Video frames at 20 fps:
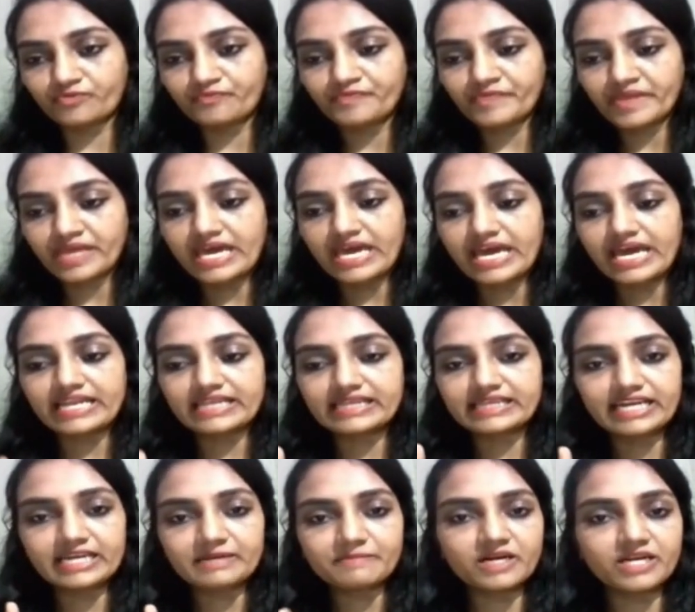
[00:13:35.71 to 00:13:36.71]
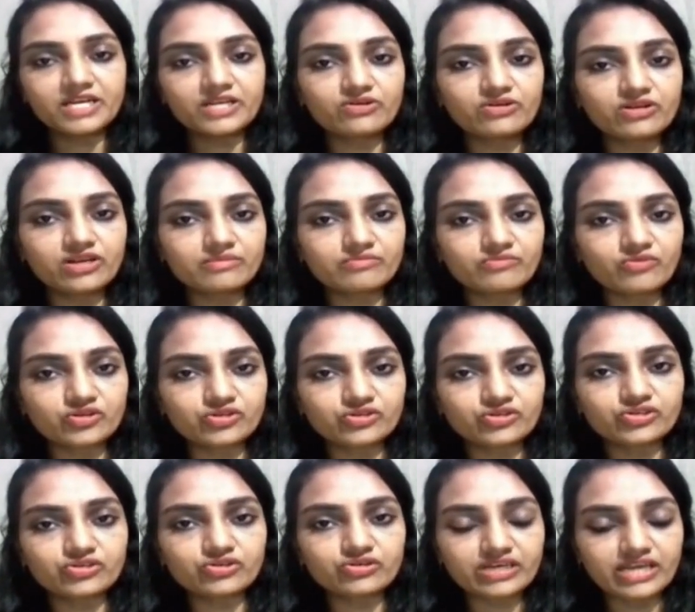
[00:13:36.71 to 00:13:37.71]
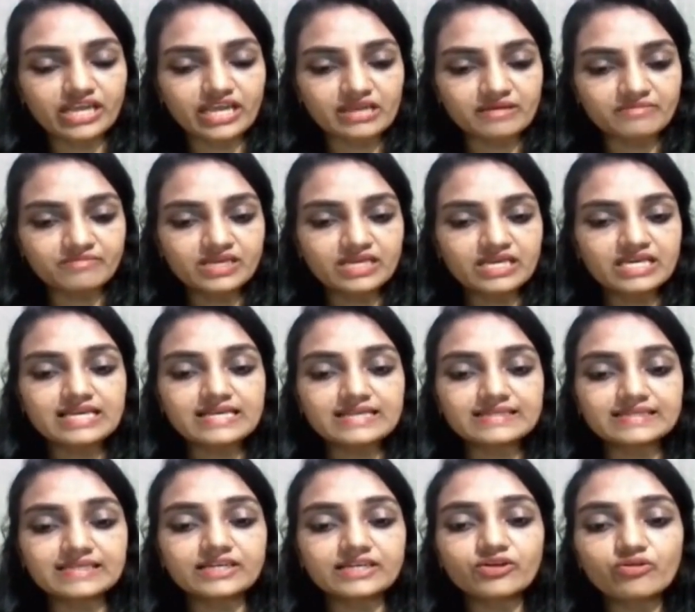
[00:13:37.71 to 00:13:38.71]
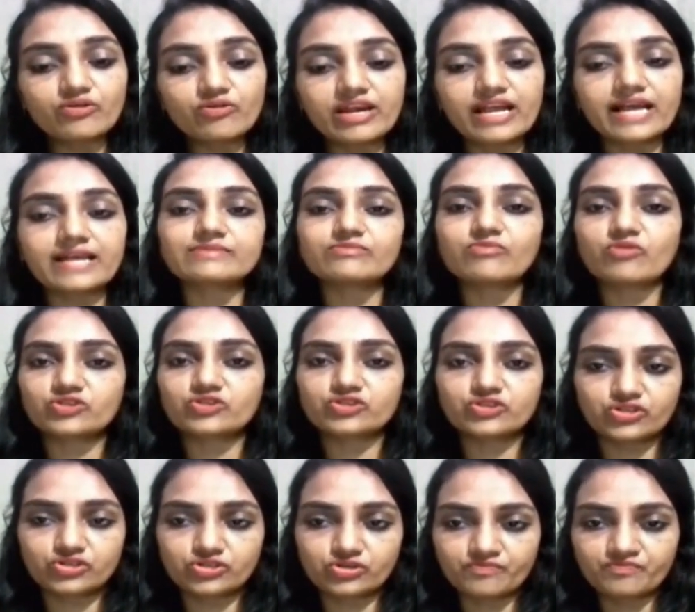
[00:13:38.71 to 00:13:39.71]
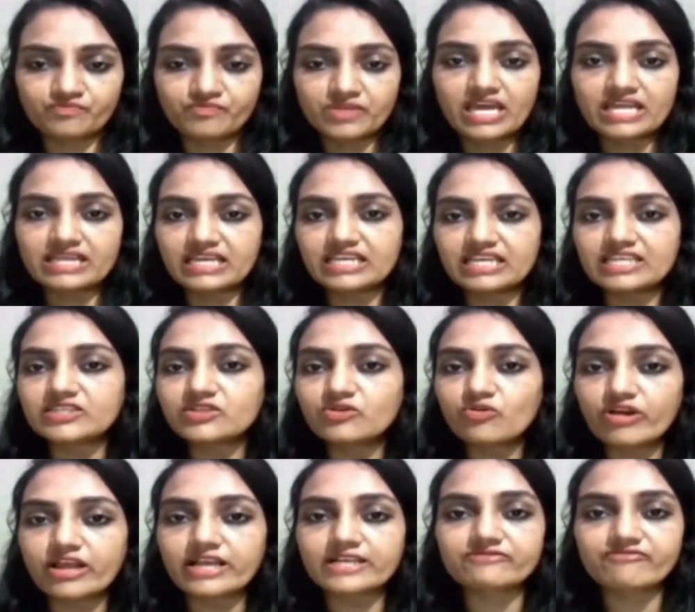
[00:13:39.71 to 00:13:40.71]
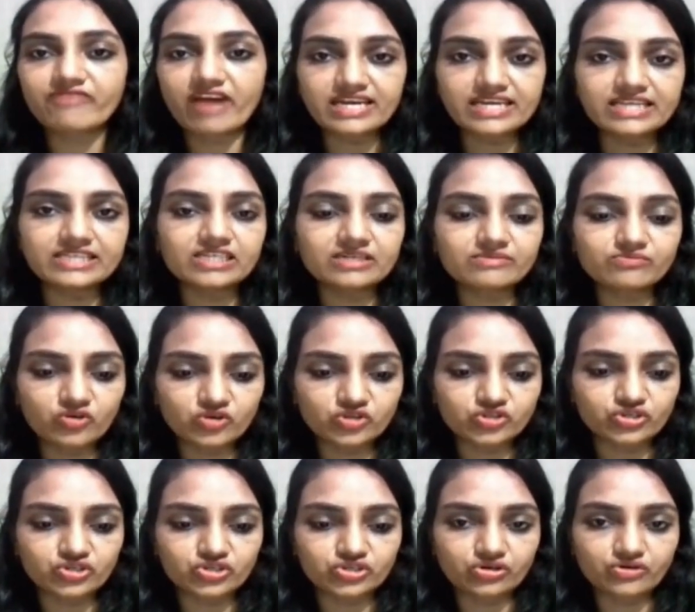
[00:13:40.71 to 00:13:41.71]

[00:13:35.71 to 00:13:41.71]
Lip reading: and that particular mosquito name is a Culex mosquito, and that is Culex fatigen mosquito.